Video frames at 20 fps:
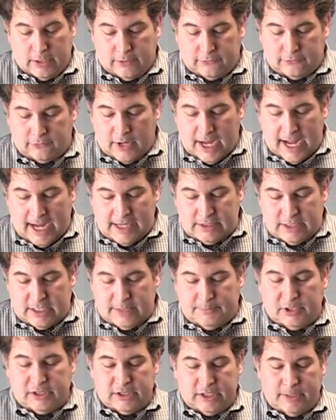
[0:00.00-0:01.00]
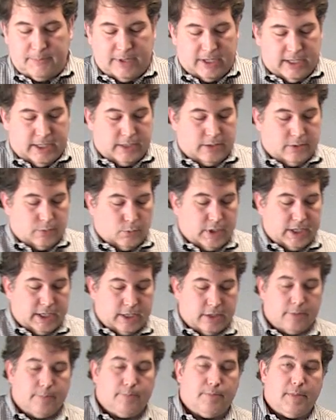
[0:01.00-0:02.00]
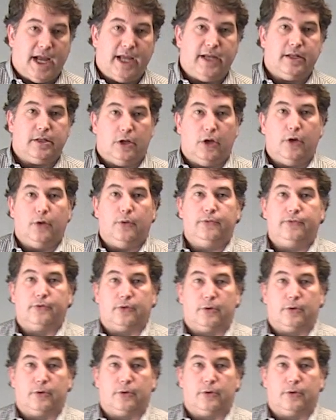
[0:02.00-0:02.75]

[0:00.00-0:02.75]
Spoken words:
So I typically wear my clothes,